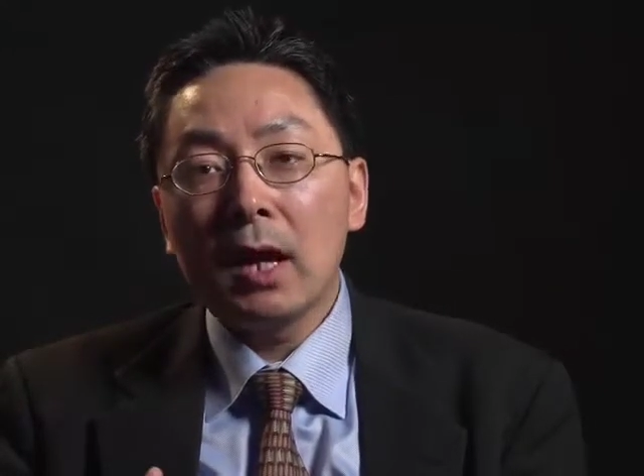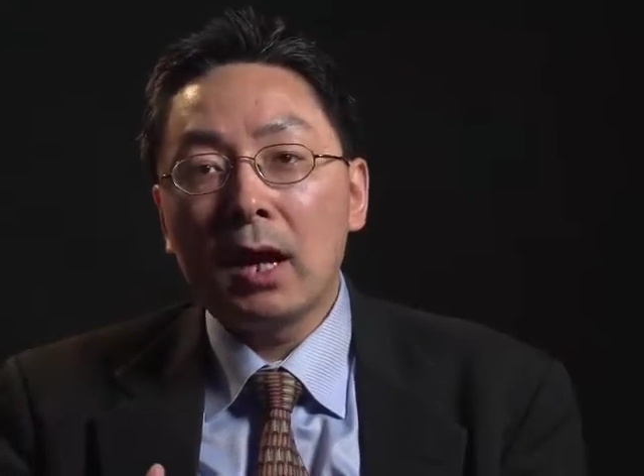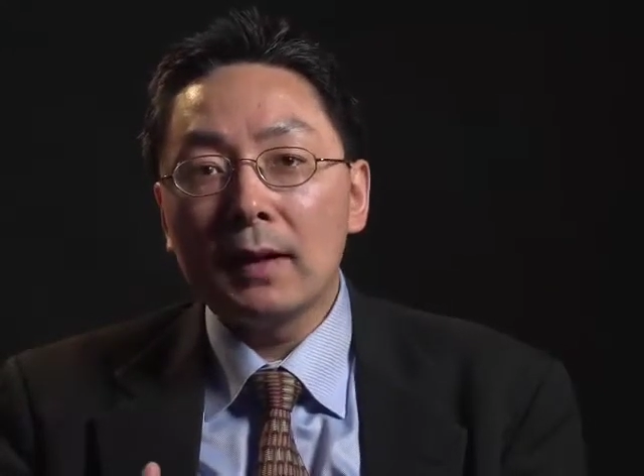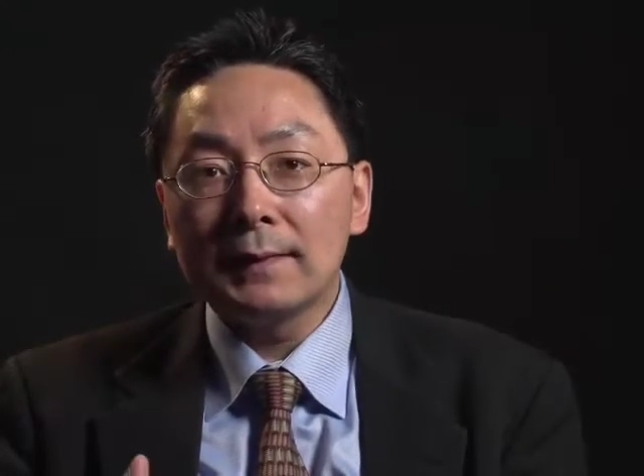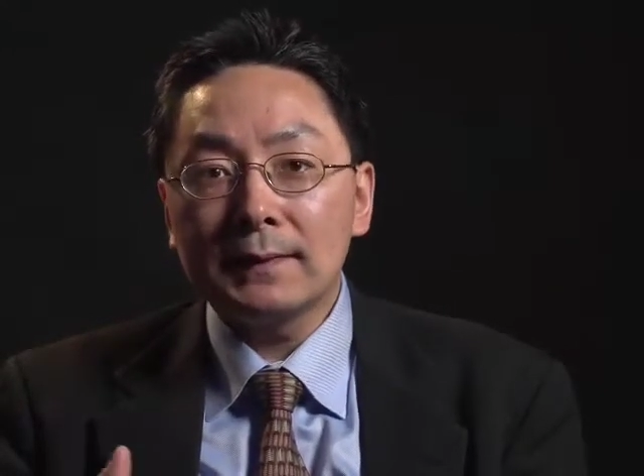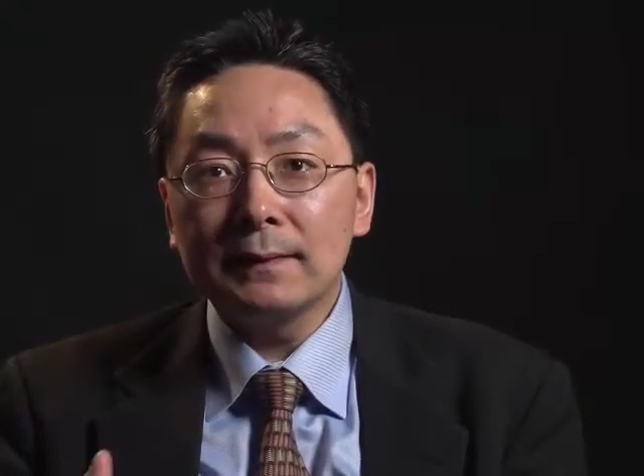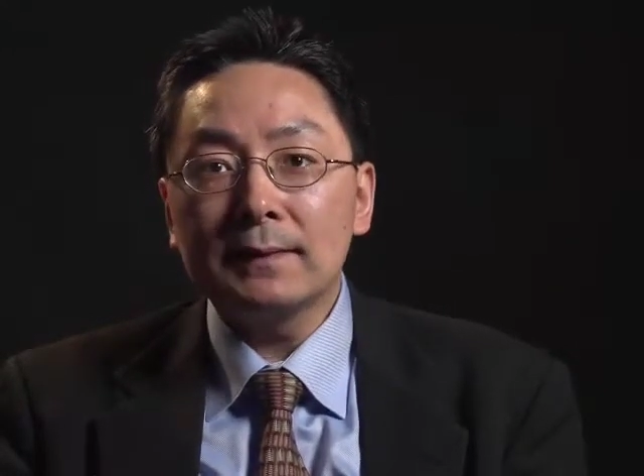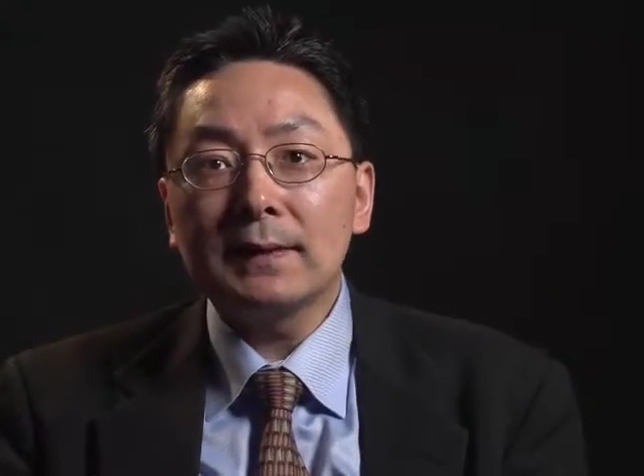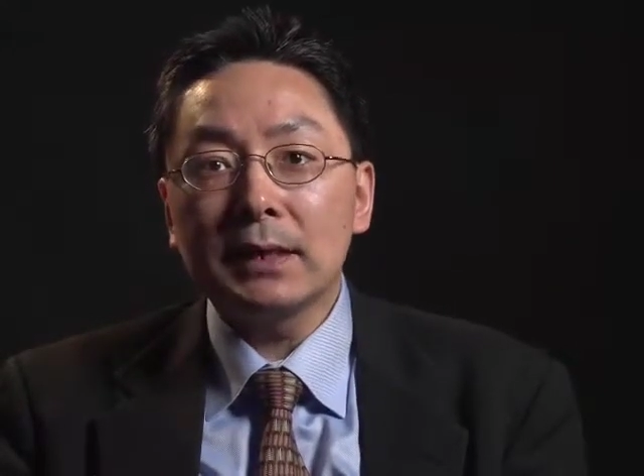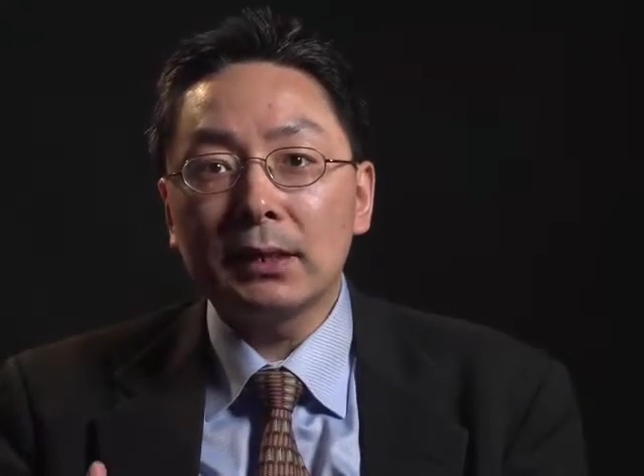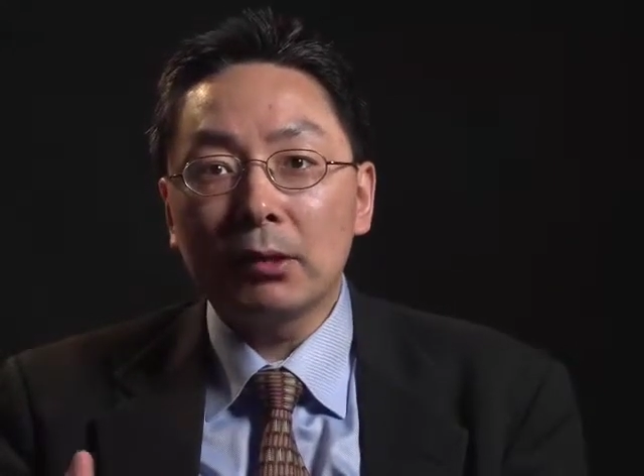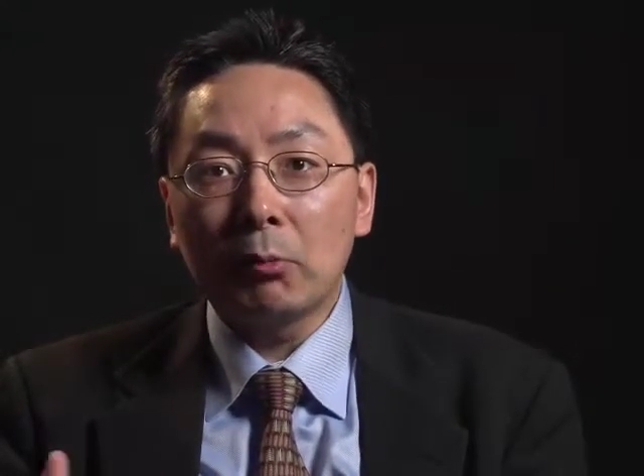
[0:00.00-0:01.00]
are
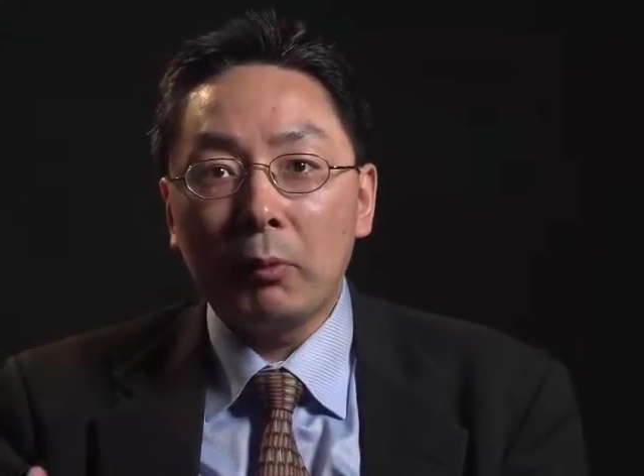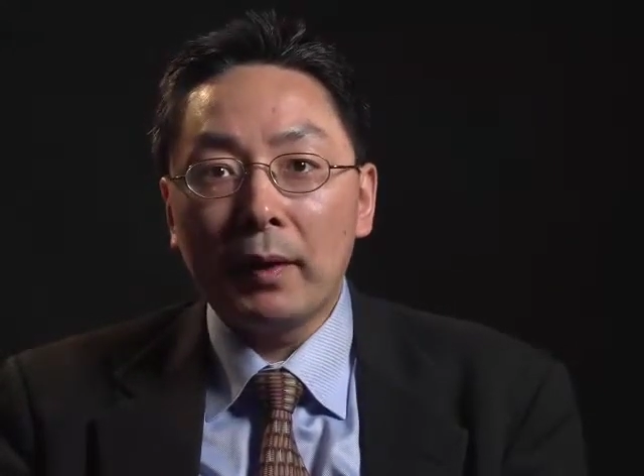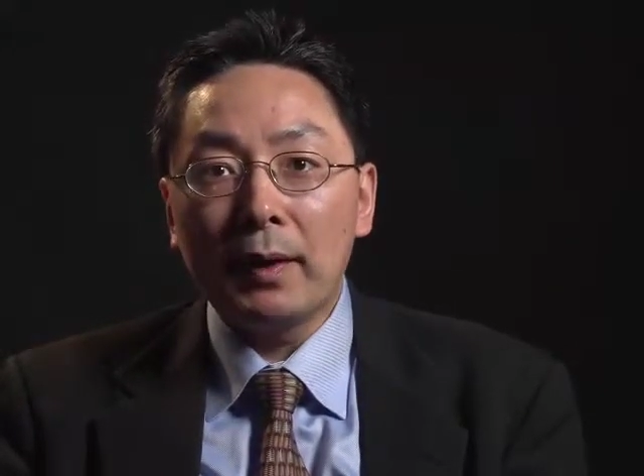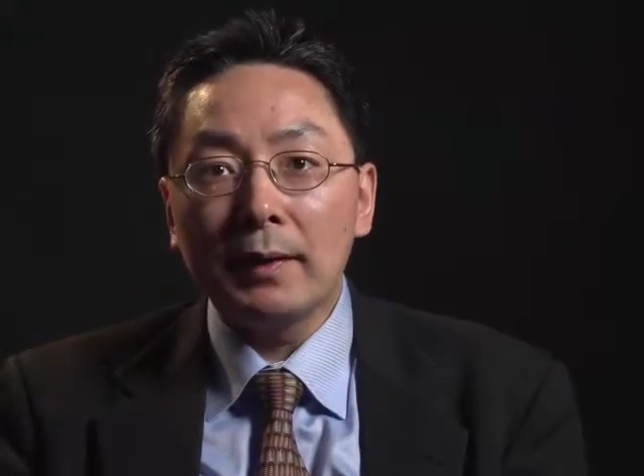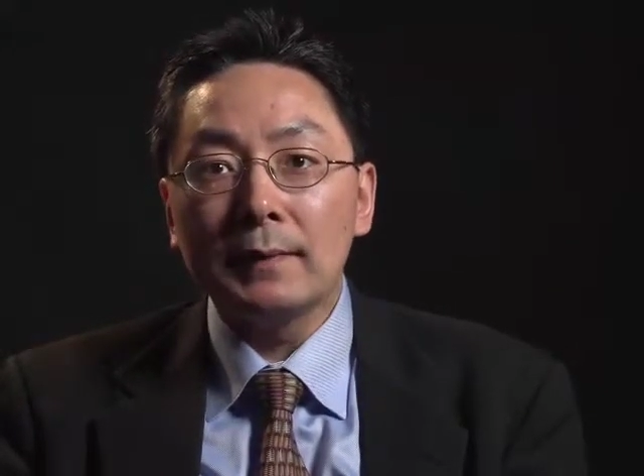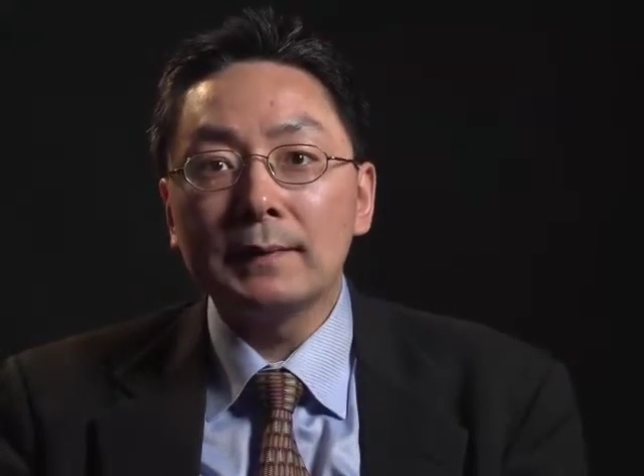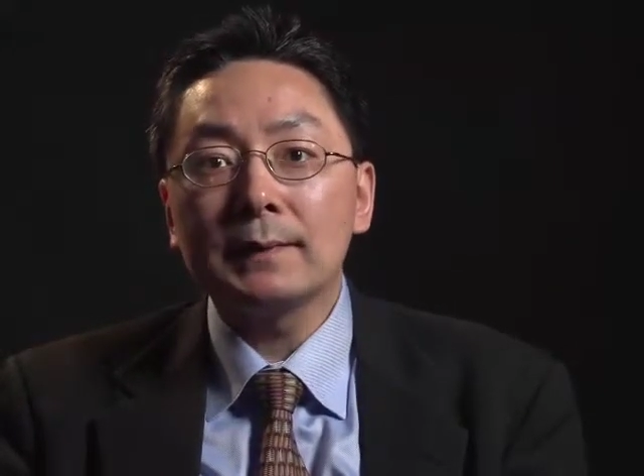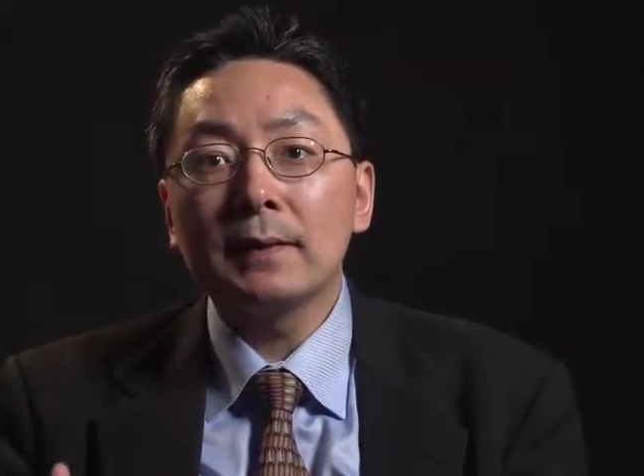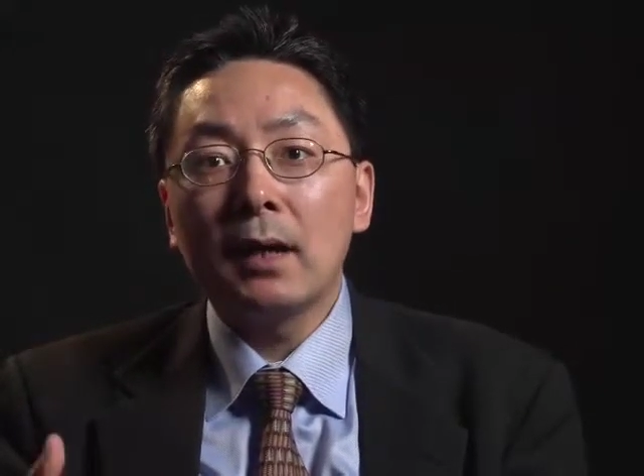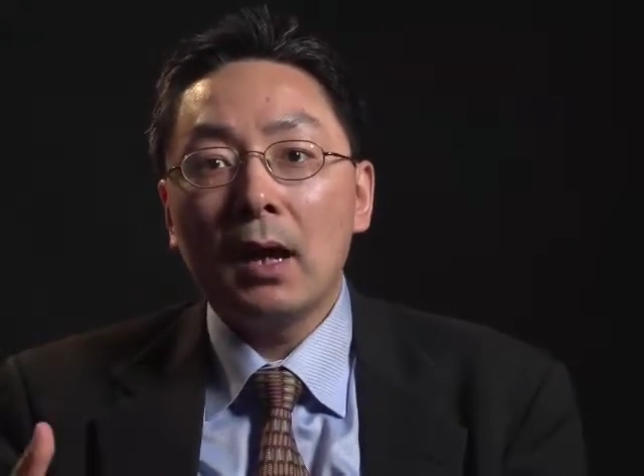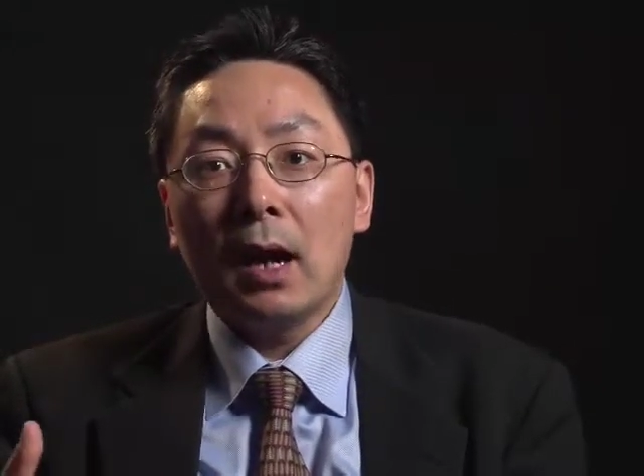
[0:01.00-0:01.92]
associated with